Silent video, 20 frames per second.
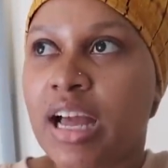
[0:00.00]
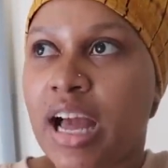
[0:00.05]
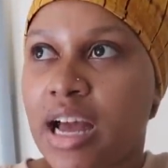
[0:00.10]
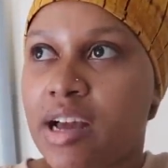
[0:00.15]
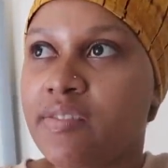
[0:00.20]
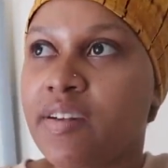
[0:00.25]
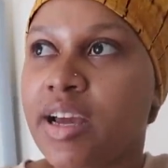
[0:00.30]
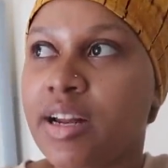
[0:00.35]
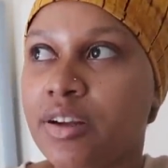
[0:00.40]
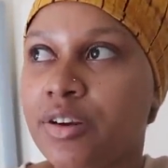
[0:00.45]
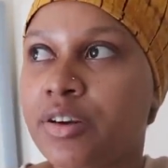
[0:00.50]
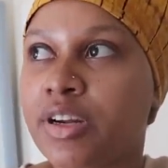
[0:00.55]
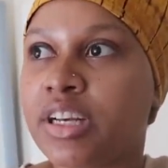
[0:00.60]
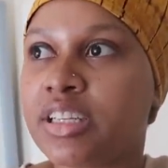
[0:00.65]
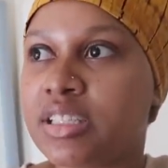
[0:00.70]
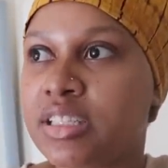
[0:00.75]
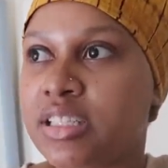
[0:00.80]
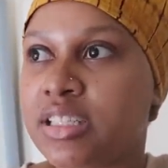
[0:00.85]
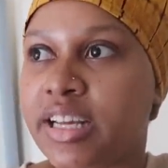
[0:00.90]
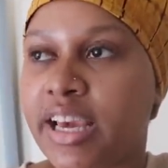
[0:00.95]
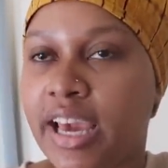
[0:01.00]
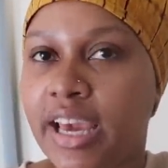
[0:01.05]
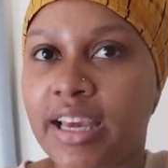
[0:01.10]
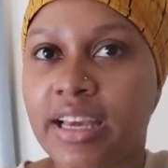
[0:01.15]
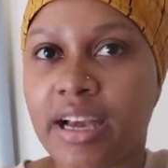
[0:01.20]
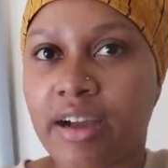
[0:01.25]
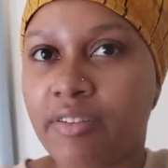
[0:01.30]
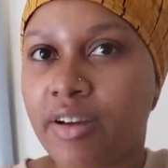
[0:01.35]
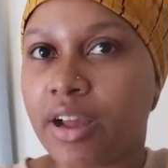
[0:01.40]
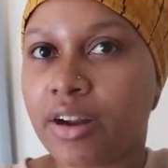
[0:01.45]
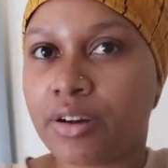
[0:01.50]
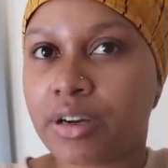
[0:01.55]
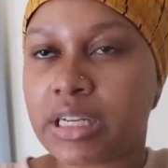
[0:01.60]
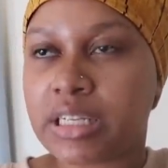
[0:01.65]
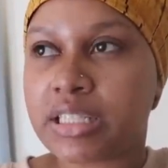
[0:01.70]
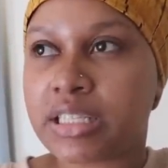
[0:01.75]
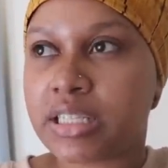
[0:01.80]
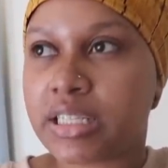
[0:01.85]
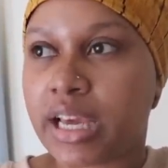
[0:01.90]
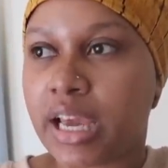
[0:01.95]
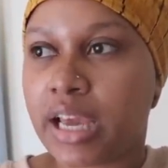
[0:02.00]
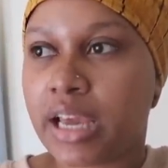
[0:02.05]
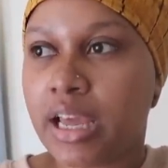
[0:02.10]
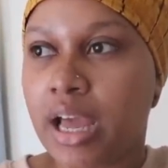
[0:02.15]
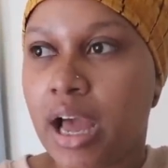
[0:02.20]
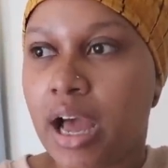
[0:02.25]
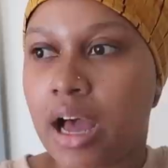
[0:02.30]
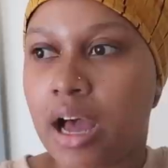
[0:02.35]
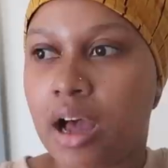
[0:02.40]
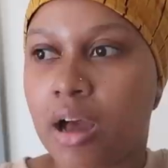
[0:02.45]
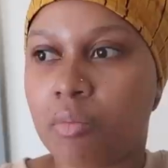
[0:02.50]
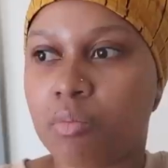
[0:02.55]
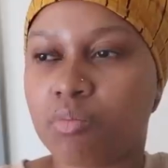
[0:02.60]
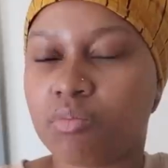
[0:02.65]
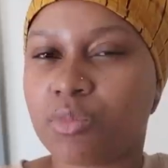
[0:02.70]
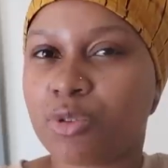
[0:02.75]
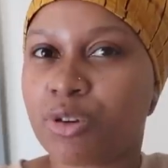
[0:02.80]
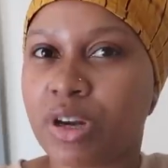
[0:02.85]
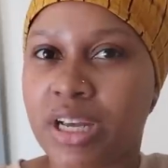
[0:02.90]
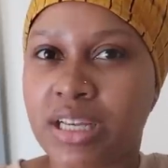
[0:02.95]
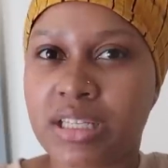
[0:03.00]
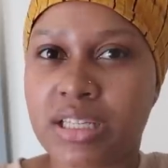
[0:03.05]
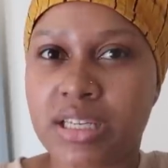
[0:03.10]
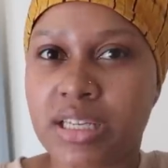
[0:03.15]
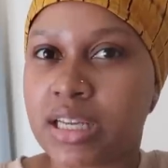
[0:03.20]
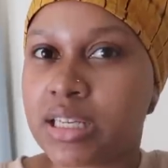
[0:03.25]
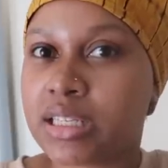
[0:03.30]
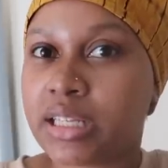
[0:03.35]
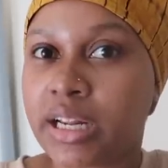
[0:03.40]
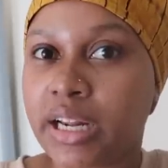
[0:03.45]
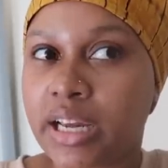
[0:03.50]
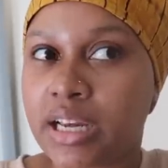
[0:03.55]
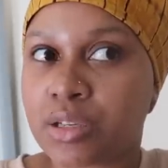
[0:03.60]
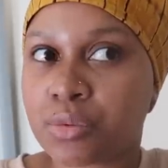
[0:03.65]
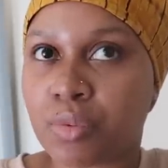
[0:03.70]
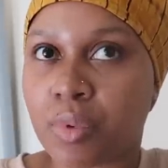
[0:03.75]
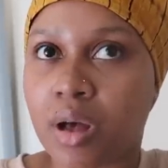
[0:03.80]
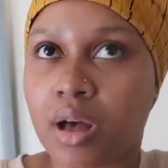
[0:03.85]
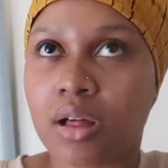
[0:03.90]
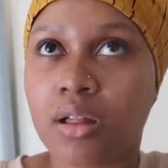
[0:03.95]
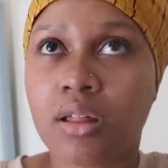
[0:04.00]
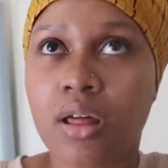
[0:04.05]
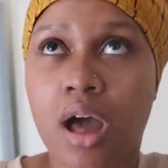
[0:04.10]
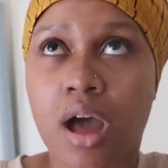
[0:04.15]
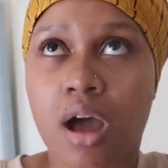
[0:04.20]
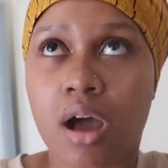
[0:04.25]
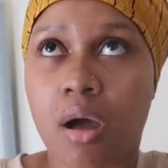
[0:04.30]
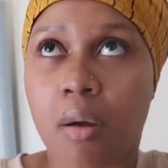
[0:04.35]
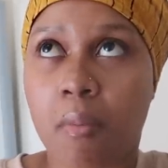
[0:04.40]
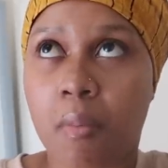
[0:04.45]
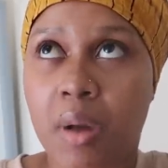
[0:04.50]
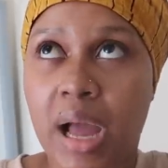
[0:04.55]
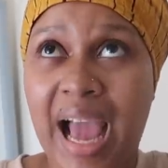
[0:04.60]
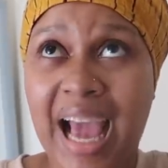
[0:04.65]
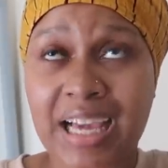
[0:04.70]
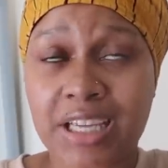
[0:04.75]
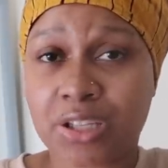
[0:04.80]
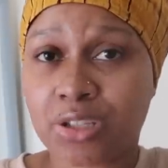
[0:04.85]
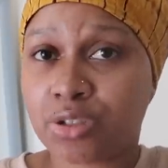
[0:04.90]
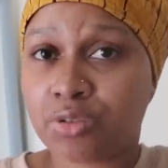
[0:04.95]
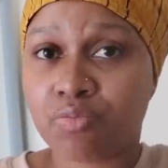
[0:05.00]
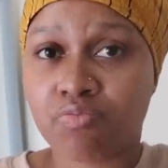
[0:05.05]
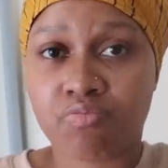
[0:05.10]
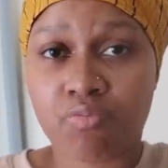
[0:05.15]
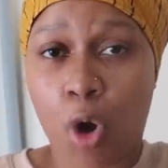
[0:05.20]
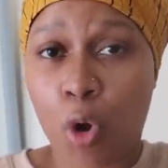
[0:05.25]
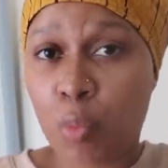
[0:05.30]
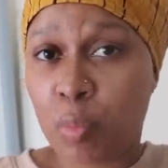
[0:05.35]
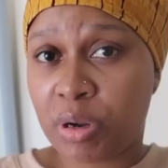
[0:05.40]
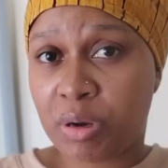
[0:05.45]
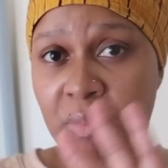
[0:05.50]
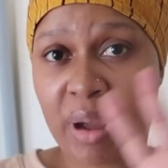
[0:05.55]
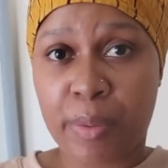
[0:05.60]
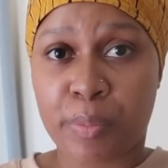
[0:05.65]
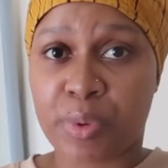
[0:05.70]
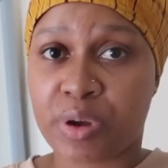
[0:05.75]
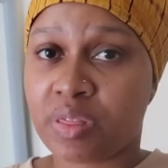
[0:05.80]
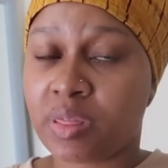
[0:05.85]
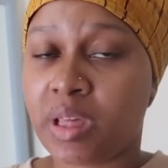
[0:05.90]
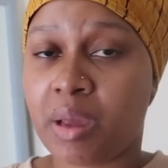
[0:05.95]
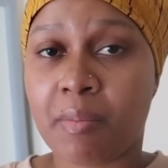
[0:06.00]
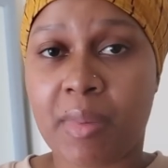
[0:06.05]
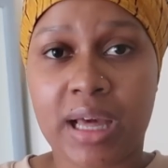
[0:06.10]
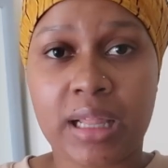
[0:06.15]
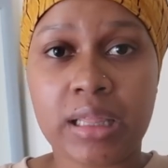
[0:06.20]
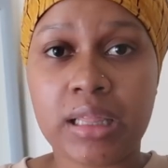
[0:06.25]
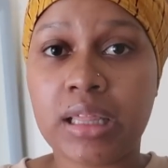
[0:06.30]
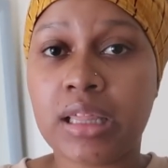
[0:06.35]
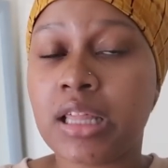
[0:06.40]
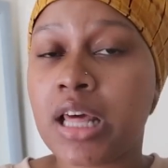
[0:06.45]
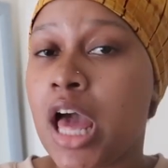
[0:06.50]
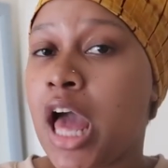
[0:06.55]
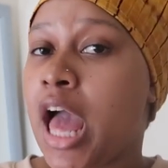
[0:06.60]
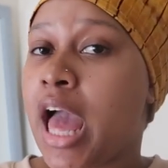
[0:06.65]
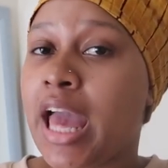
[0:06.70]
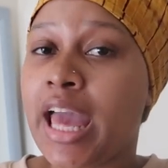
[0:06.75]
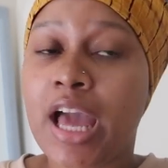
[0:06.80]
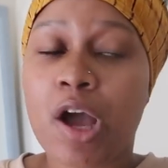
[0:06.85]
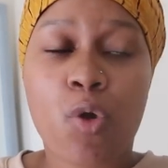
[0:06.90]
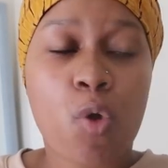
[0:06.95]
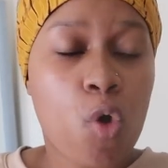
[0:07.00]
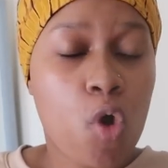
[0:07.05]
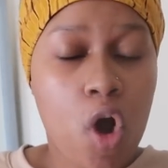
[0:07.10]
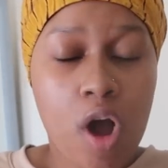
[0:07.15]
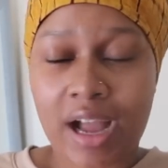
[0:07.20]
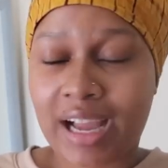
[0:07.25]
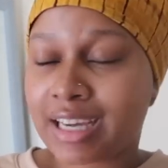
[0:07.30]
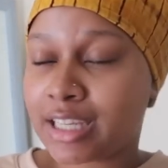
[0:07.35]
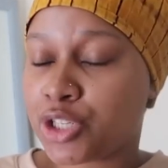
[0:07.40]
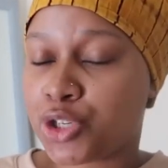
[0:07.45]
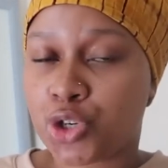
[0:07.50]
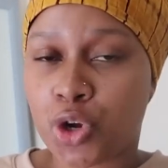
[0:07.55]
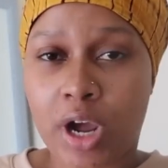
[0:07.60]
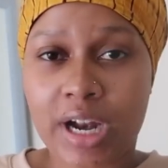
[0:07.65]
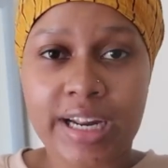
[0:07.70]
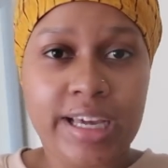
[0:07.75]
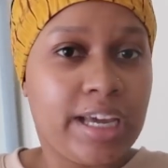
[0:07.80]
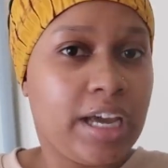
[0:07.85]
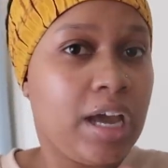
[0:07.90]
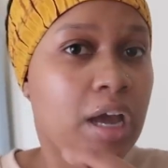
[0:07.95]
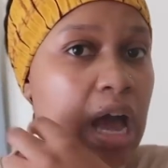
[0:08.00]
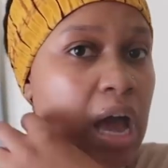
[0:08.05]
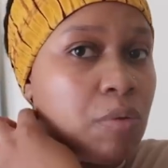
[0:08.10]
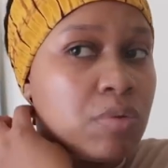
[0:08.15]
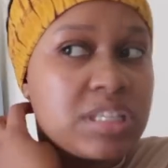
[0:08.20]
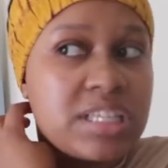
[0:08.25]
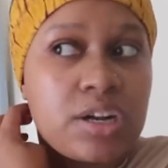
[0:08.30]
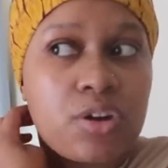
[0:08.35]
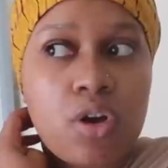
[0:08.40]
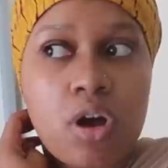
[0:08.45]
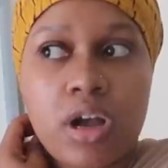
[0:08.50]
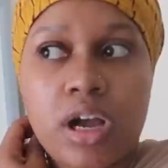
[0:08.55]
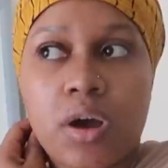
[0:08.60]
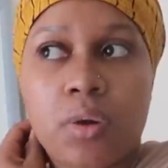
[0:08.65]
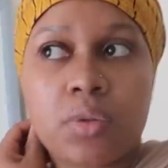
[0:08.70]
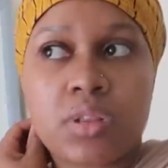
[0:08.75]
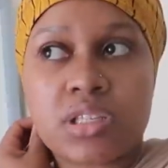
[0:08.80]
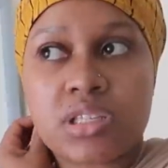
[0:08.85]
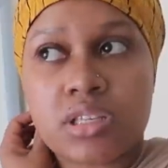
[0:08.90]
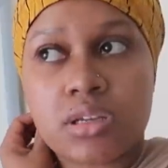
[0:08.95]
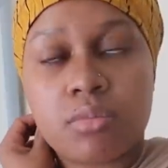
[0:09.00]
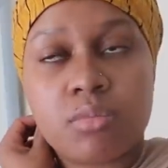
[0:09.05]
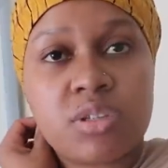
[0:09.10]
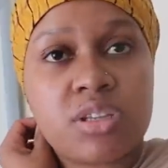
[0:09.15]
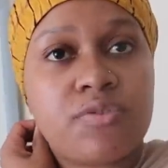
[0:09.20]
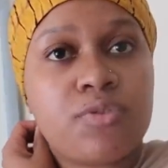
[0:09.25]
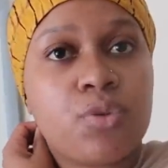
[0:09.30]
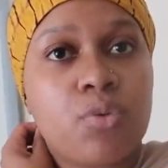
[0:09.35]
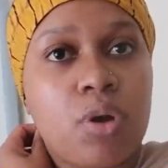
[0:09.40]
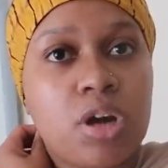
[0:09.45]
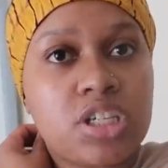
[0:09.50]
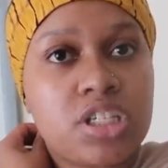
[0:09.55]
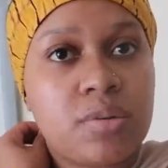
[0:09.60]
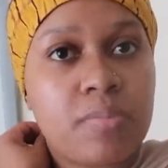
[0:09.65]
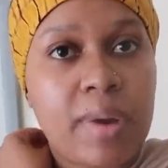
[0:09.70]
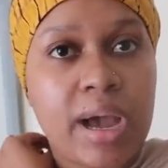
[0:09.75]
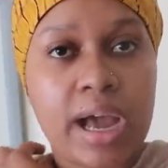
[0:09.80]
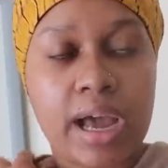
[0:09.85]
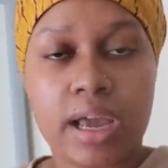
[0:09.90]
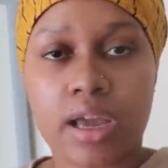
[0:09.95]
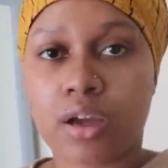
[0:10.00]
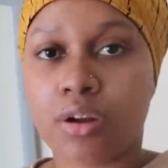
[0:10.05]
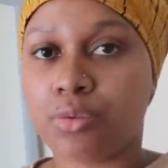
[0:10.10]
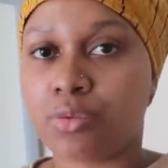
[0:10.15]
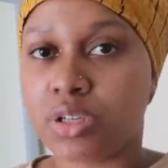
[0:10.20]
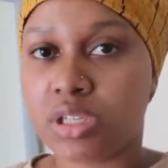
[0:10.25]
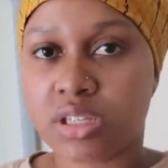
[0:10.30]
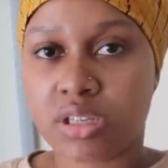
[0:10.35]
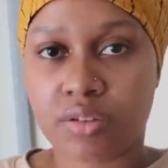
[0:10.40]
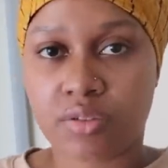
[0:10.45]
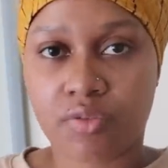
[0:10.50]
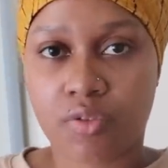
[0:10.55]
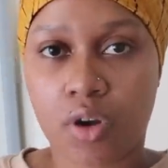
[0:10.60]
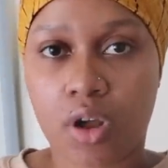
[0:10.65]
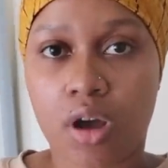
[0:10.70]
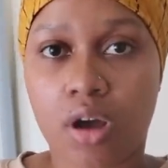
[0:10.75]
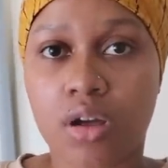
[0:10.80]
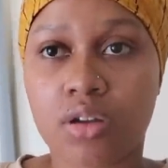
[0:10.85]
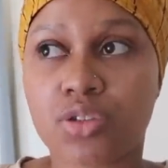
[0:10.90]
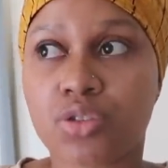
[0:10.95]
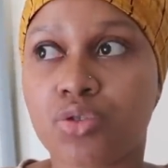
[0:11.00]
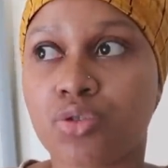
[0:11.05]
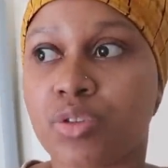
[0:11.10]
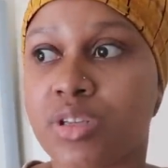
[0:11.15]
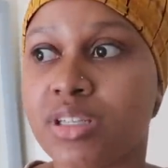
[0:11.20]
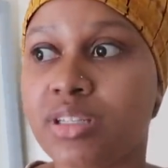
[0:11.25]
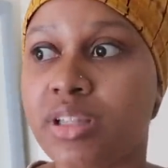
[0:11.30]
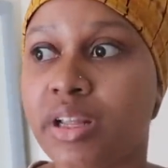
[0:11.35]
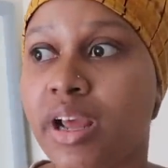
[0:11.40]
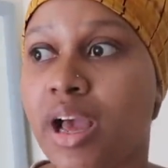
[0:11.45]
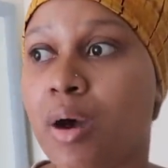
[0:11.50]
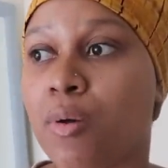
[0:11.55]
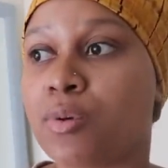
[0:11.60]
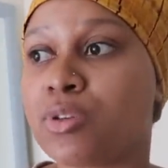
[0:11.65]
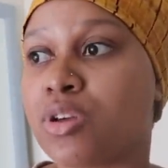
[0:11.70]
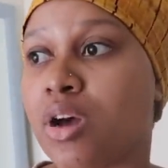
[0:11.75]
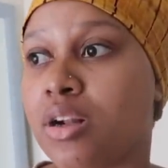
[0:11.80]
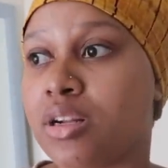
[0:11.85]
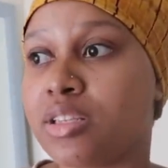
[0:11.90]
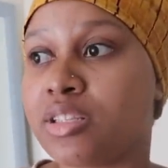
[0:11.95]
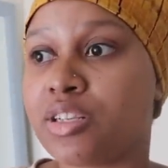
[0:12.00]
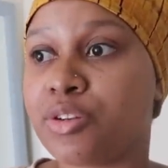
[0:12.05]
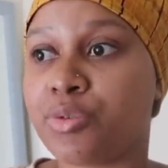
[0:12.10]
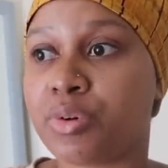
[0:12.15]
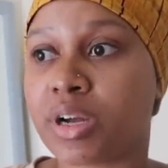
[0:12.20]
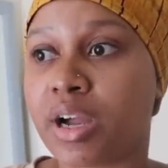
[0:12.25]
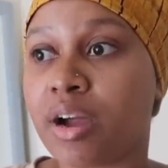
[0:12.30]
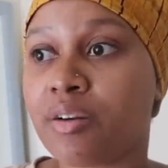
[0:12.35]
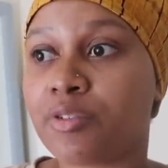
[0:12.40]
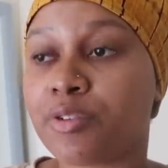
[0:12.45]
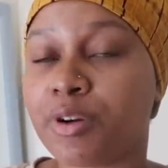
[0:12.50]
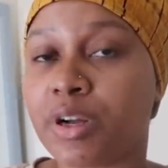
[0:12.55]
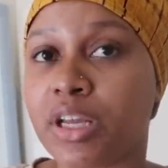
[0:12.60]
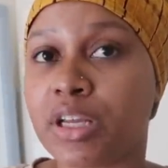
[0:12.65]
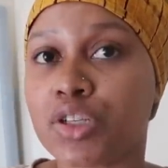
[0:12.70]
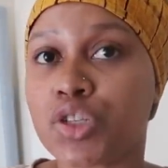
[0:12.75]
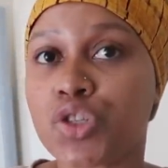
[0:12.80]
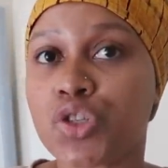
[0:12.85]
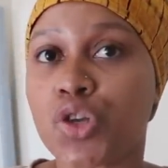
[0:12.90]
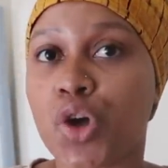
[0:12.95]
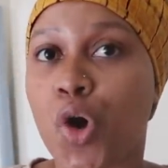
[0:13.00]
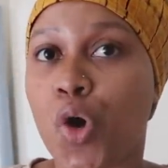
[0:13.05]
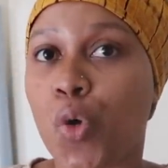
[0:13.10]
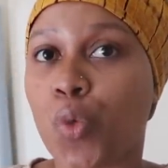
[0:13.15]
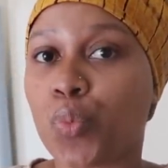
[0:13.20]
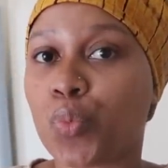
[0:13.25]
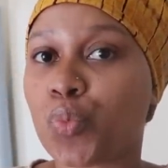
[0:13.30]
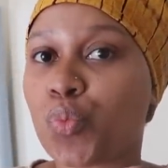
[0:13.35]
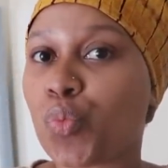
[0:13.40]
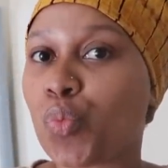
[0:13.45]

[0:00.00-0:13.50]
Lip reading: a crazy day. Crazy yesterday as well. I opened my birthday month, Gonka darling. I was at Gonka with Sims, if you watched my recent vlogs. So yesterday I was honestly recovering, so